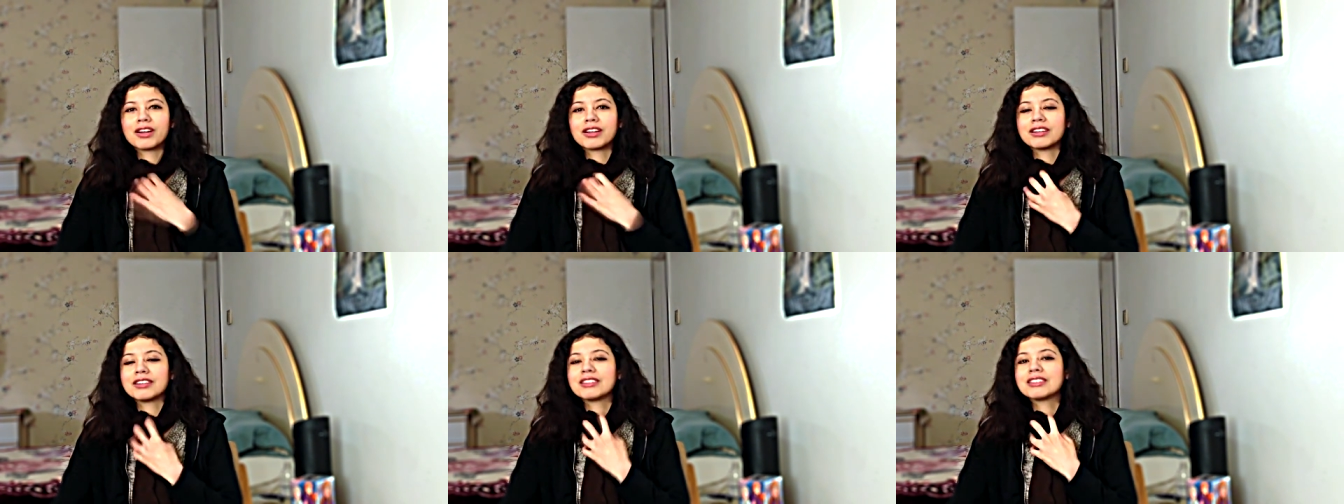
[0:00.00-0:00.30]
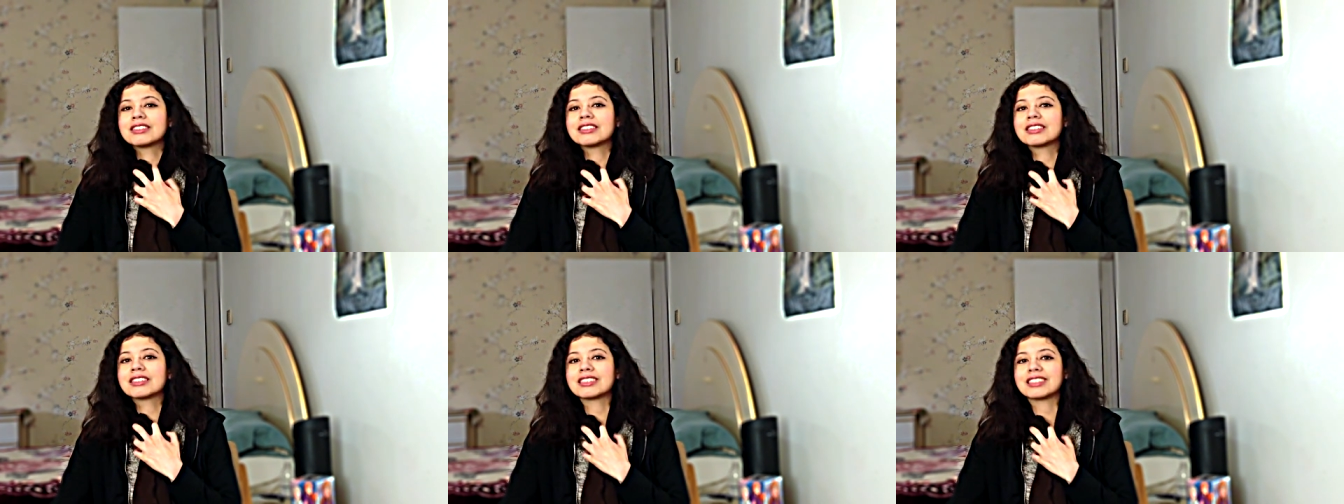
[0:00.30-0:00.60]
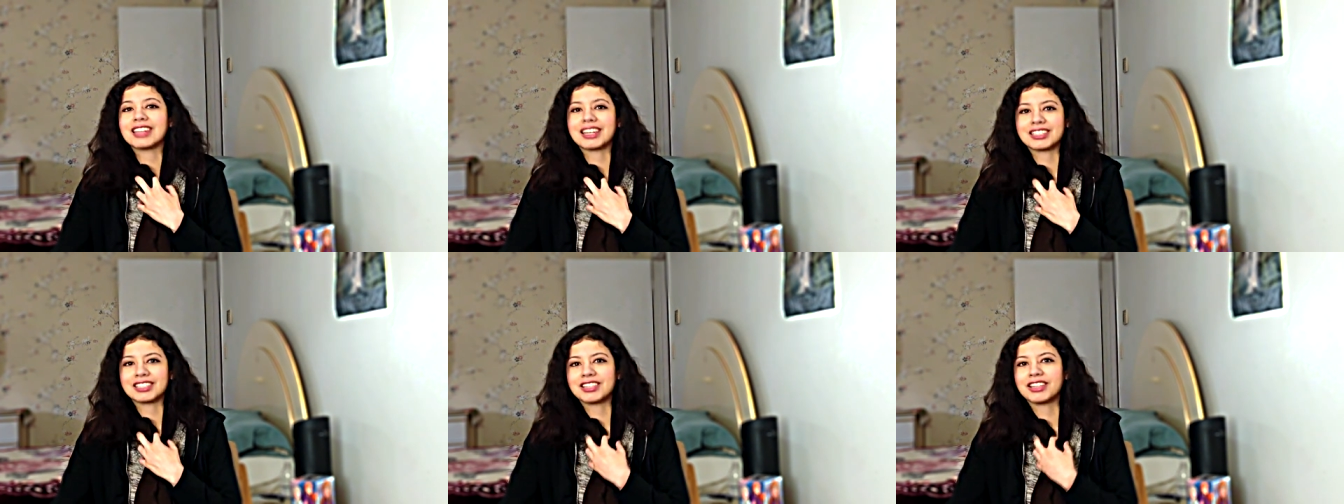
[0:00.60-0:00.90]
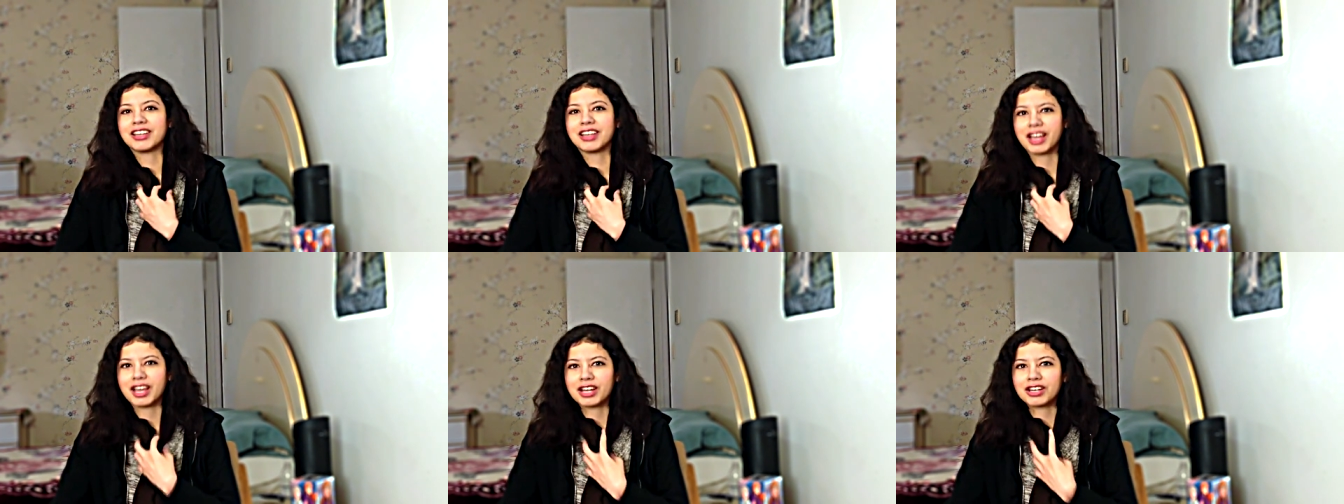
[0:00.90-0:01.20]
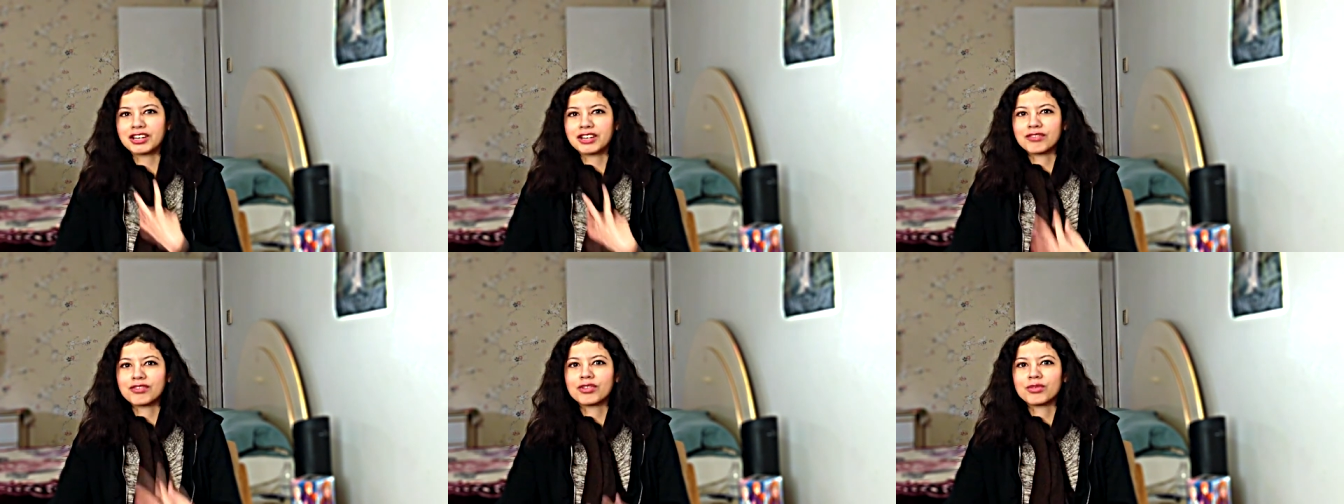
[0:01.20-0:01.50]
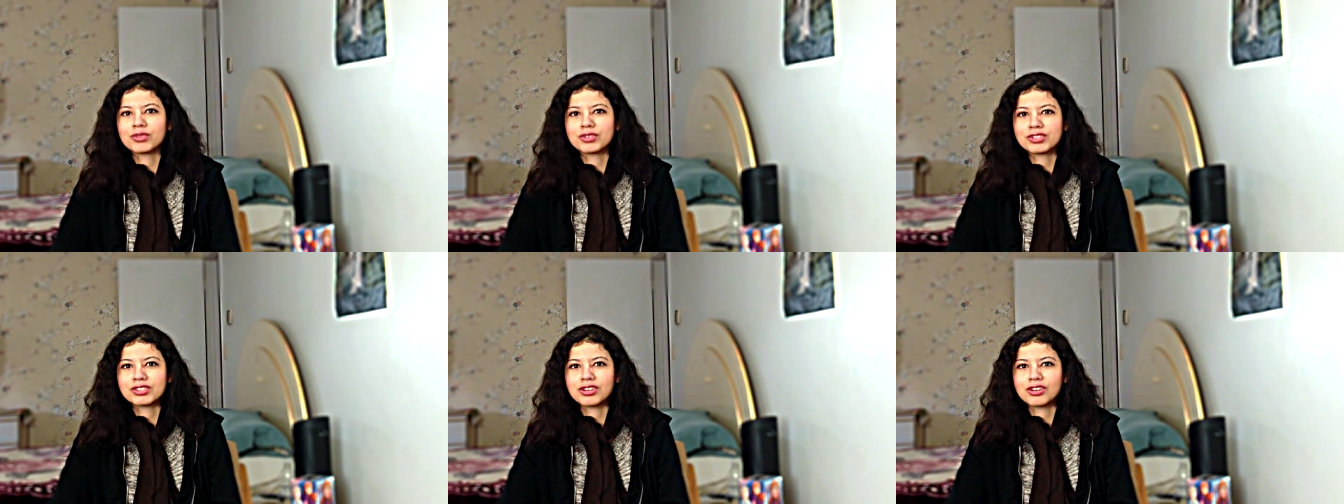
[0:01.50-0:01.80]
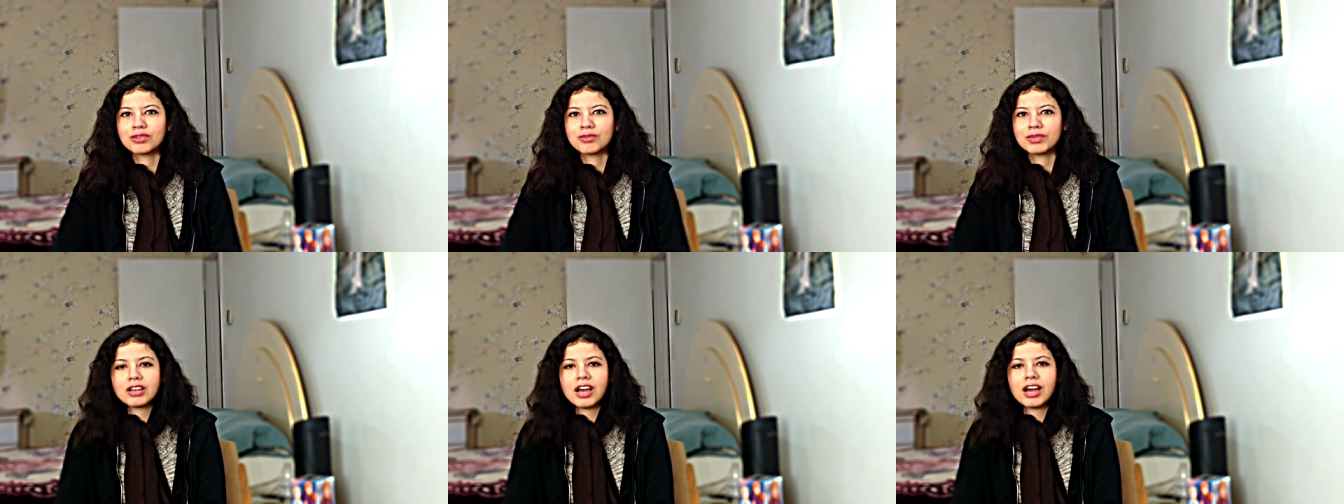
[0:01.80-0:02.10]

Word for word: to get to the end of the result.